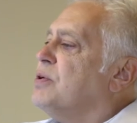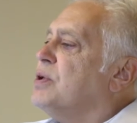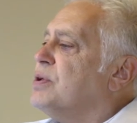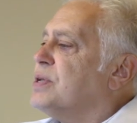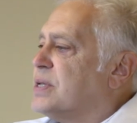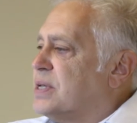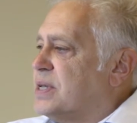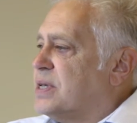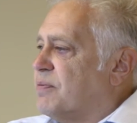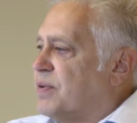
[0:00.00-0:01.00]
who uses
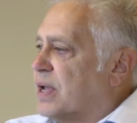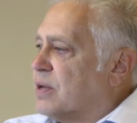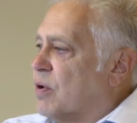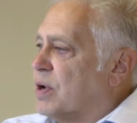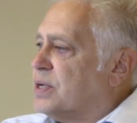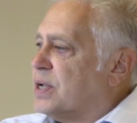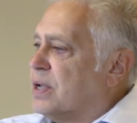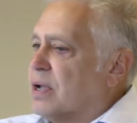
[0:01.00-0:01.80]
assistive technology,